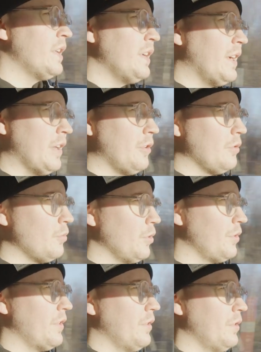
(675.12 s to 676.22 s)
I don't want
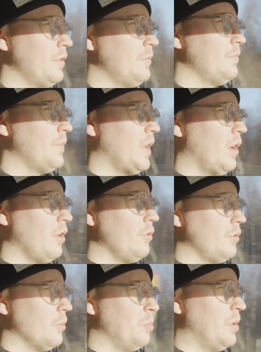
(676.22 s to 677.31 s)
the audio
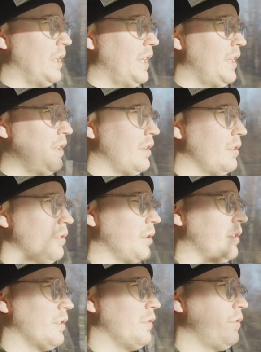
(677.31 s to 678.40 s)
to peak,
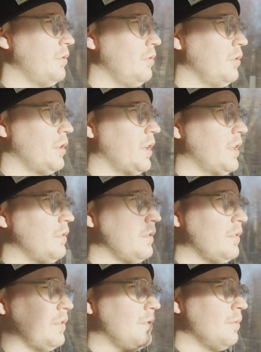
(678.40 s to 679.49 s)
because you
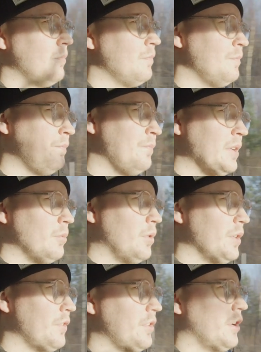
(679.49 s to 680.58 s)
can't,
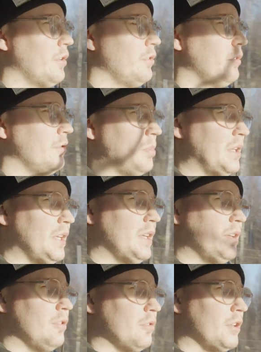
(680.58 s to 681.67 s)
once the audio is
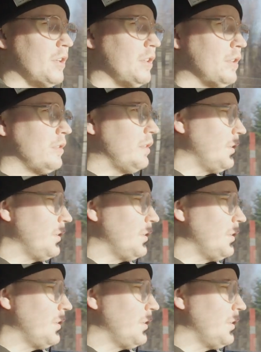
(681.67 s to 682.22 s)
peaking, you can't